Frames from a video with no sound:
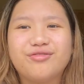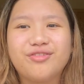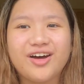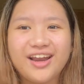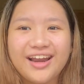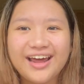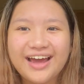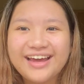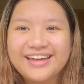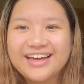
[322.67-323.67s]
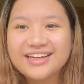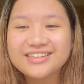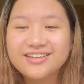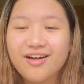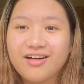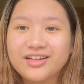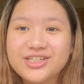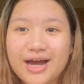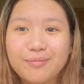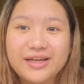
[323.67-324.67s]
fun, I guess, college
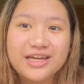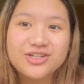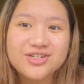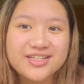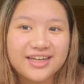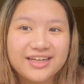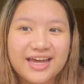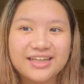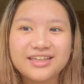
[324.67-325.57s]
applications can get,